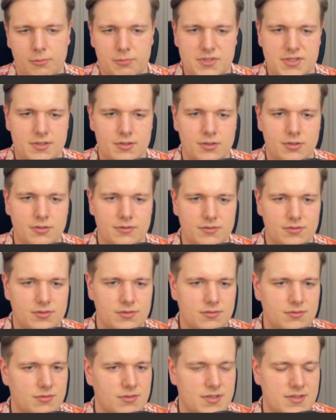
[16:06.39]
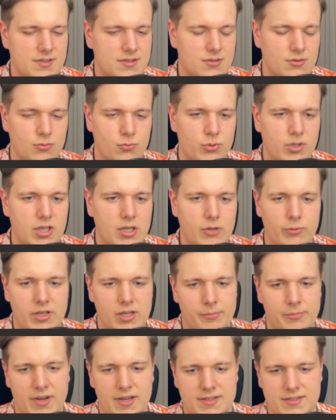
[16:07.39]
So this is a really
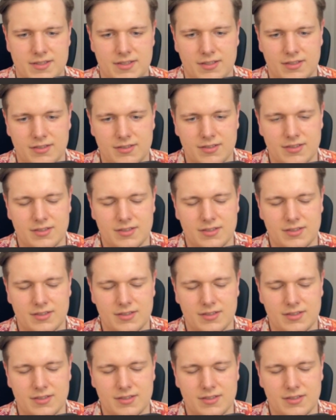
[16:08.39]
amazing